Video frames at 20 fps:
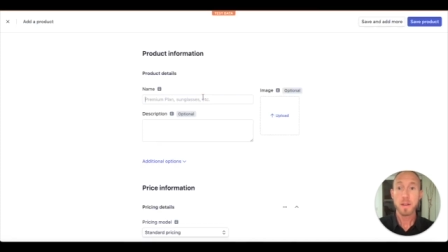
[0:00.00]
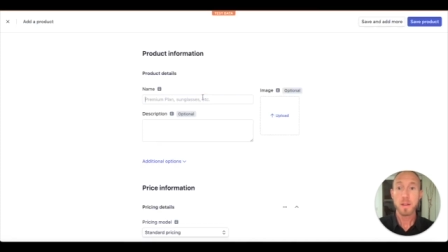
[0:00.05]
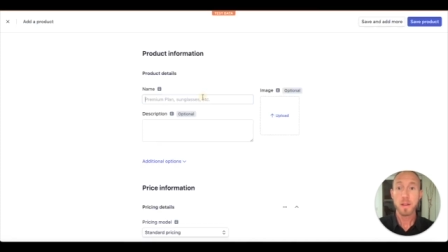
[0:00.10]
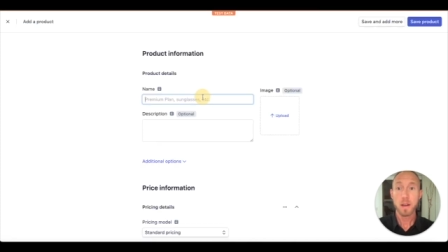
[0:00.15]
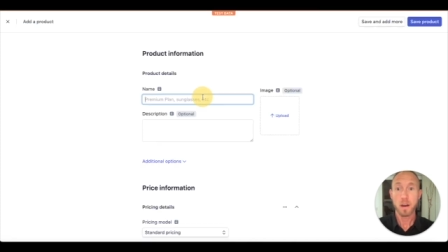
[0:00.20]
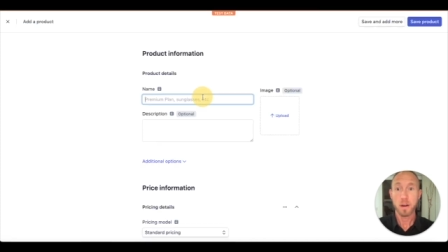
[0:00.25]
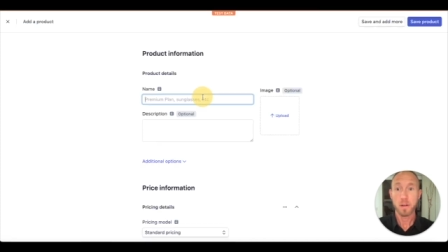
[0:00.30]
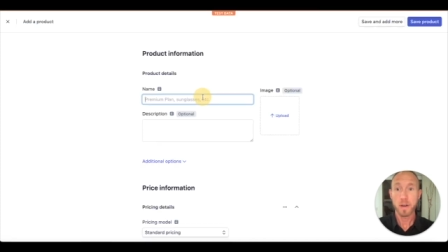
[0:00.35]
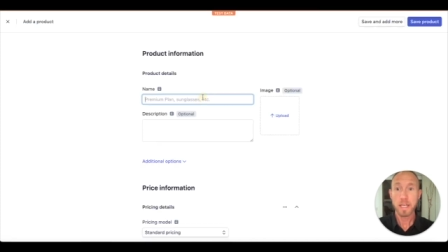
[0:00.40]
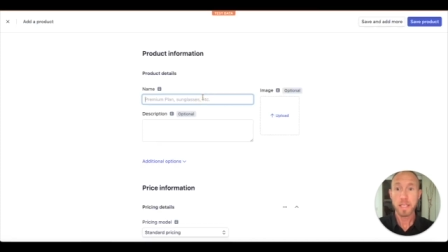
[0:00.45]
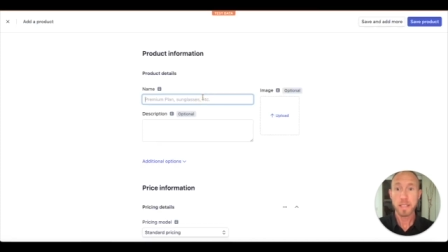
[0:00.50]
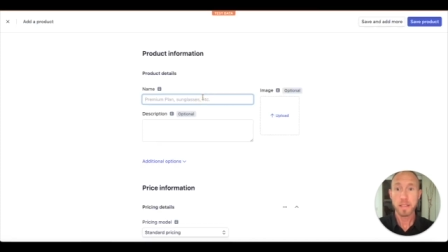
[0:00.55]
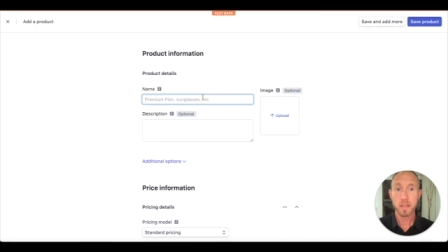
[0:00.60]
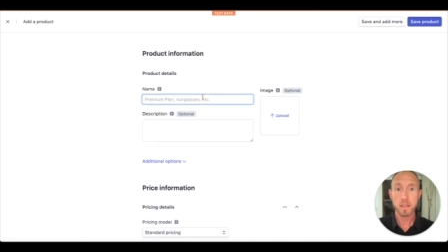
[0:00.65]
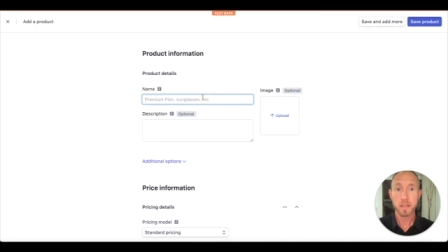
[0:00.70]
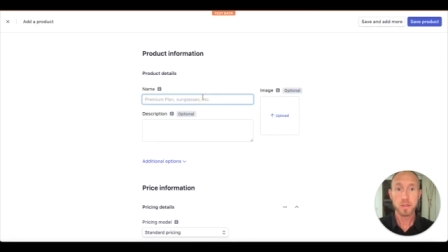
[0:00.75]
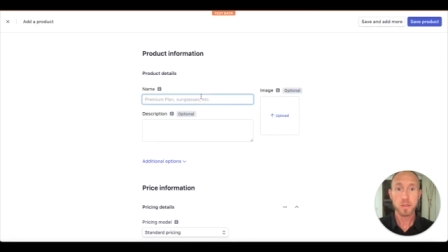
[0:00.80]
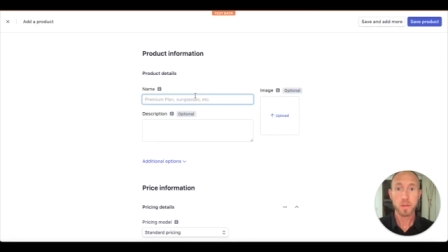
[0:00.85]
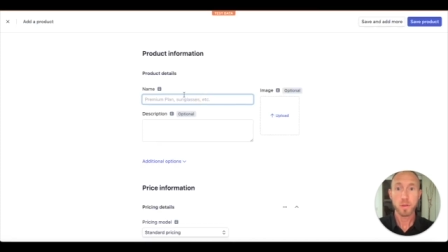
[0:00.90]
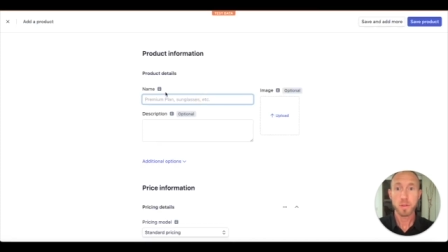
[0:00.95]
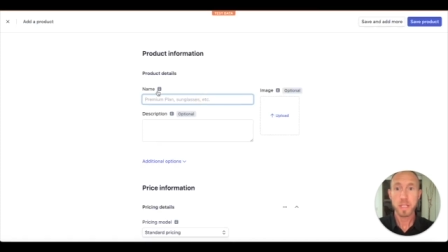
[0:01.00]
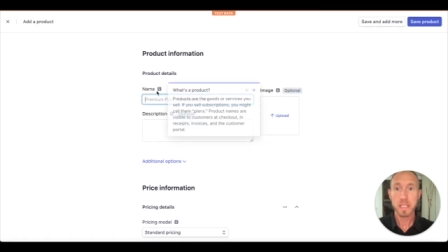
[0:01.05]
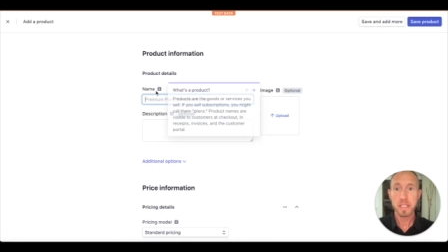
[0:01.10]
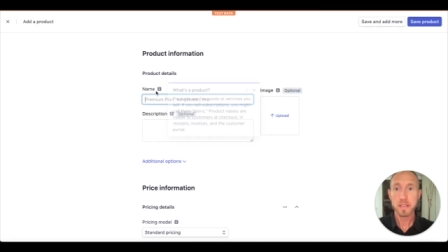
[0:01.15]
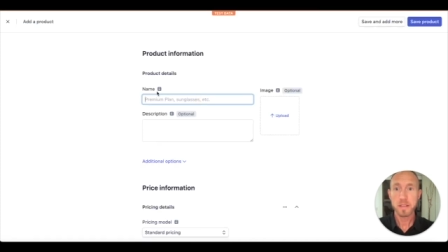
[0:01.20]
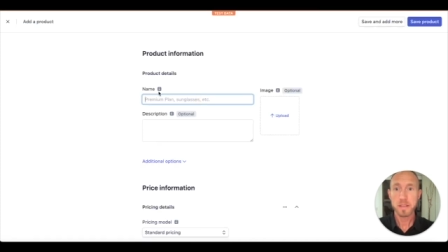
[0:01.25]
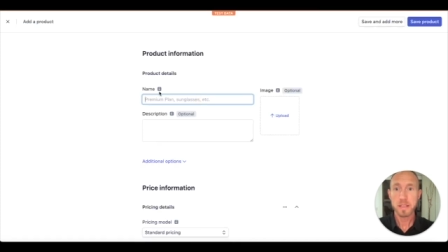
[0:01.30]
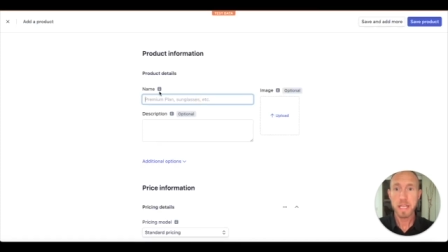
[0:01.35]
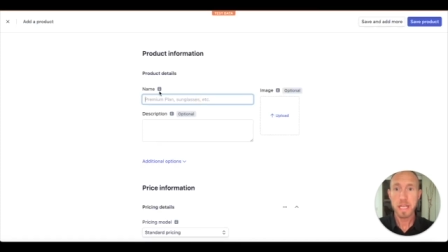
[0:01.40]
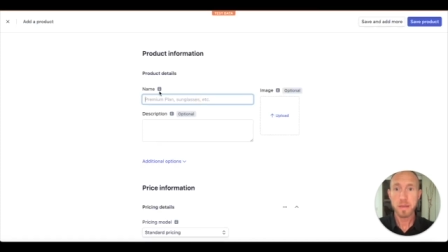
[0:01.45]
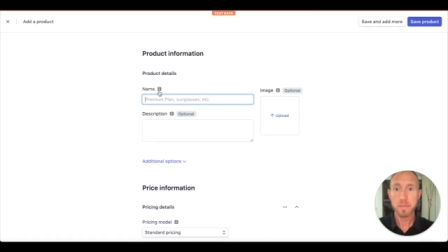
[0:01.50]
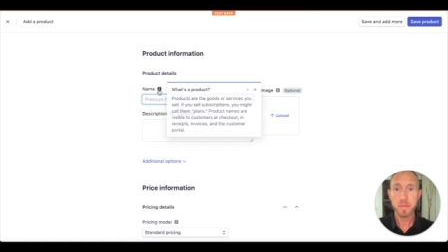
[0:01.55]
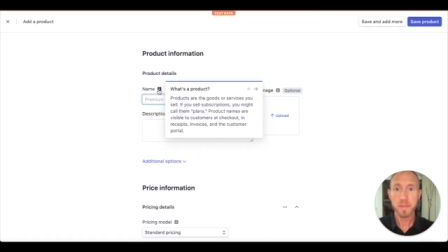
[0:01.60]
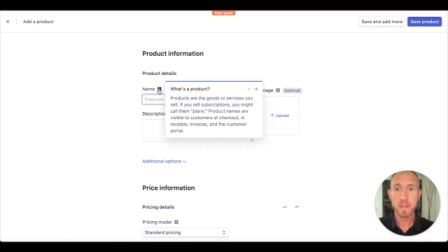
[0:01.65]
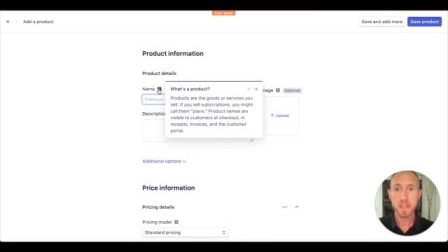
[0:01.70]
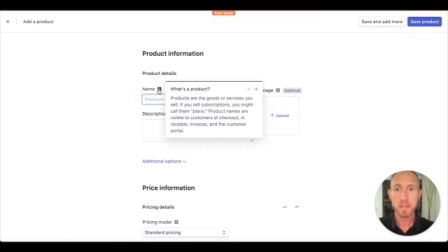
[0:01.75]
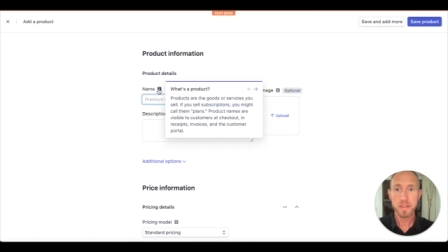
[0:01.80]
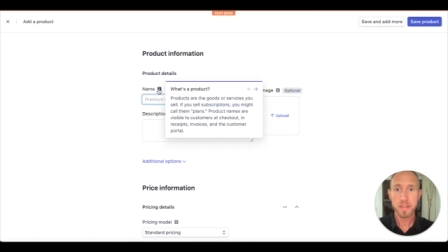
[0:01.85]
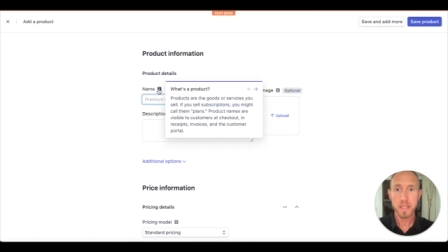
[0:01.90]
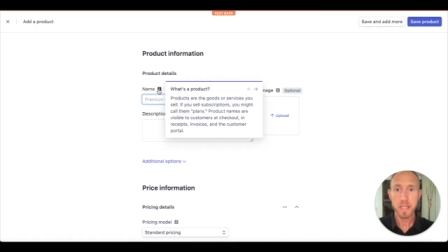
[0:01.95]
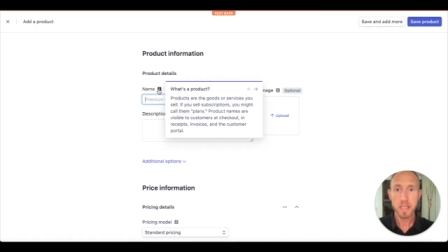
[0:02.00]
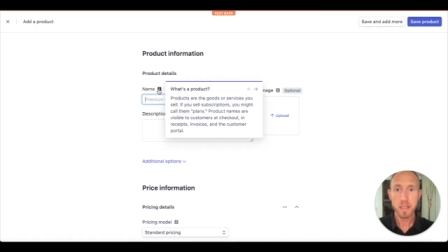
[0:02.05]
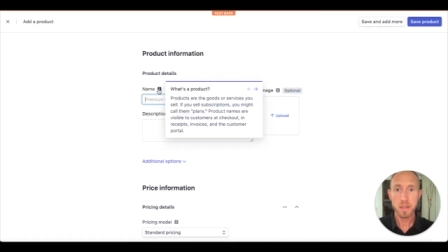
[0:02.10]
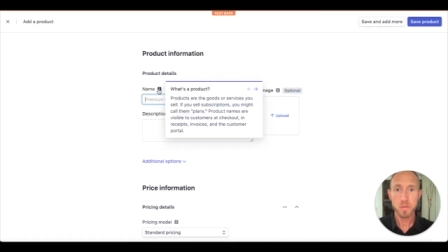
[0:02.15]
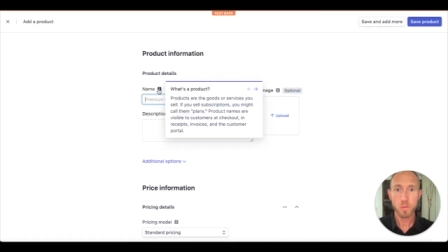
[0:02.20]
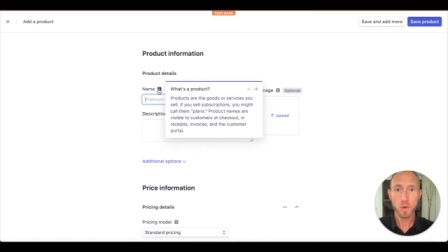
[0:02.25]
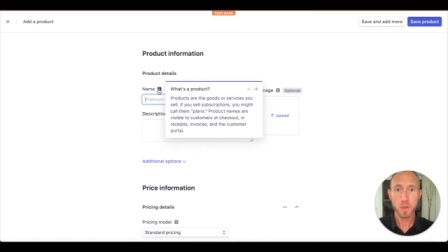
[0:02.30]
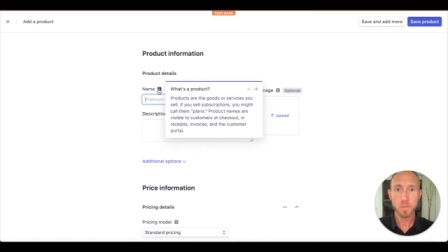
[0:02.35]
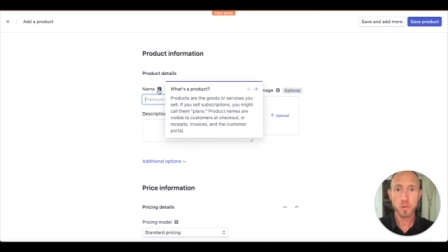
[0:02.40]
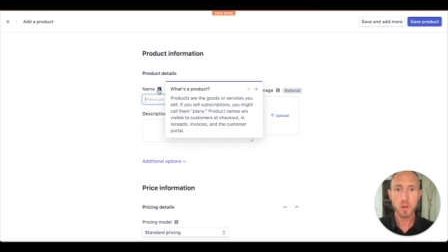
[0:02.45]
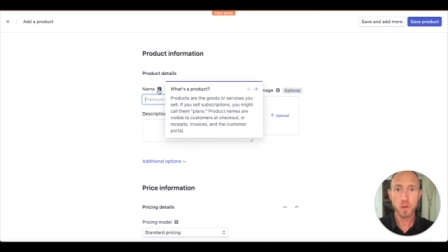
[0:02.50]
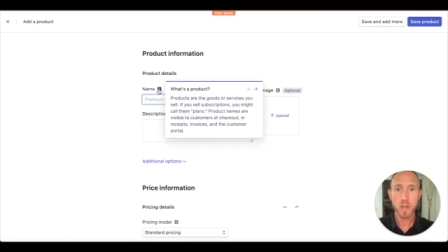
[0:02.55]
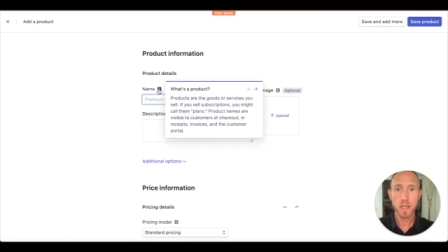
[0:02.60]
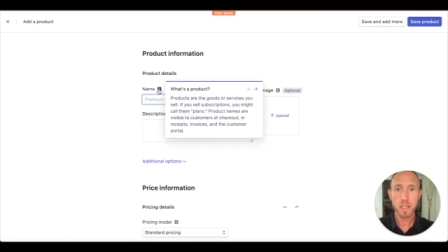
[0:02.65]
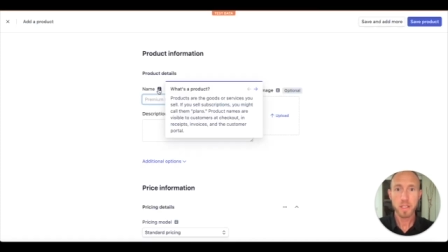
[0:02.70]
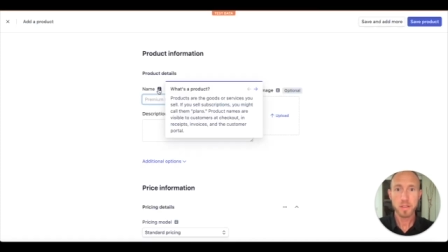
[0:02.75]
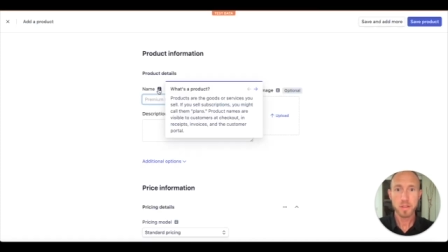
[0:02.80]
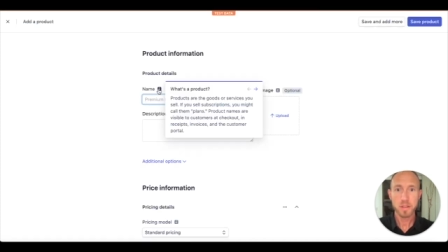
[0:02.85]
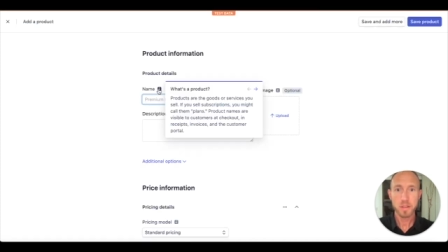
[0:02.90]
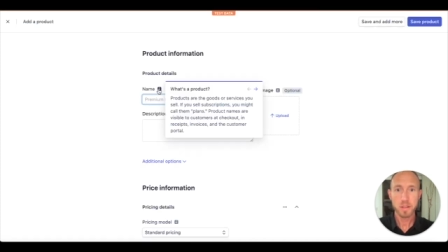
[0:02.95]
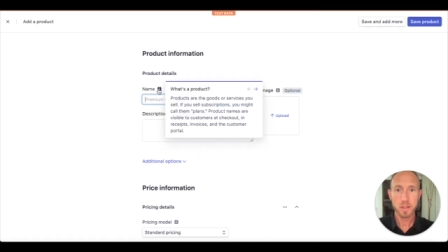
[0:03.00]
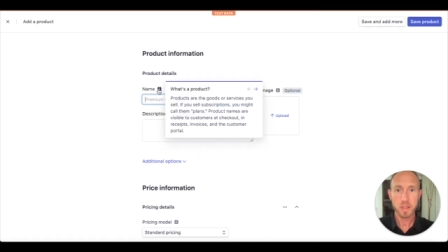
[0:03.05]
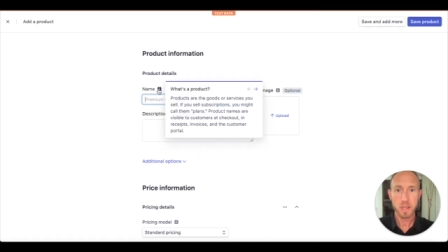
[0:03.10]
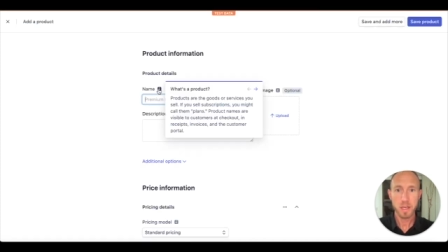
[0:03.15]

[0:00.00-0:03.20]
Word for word: all right, so this name of this thing, what products,